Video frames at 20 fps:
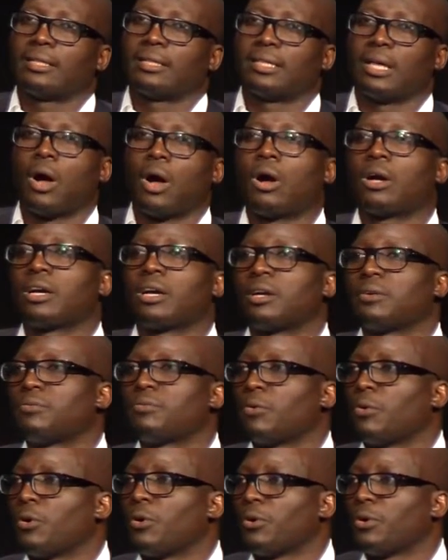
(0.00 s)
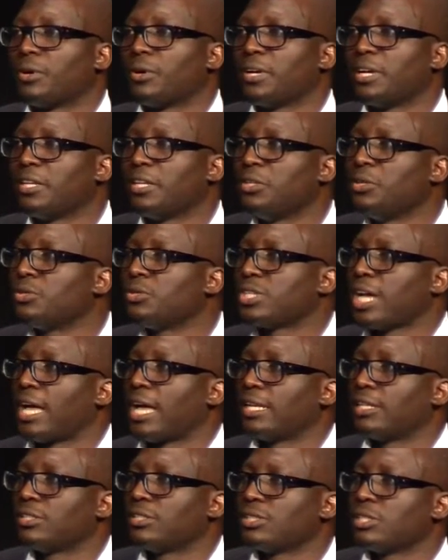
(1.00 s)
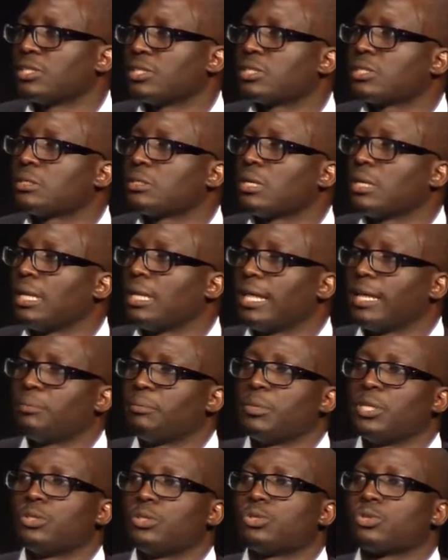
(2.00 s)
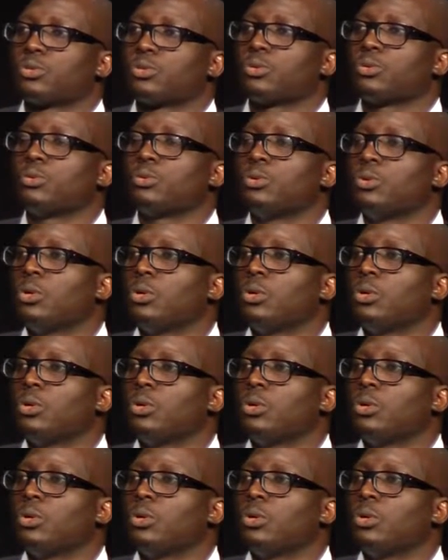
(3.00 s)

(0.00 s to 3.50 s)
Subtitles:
the hunger for new challenges led me to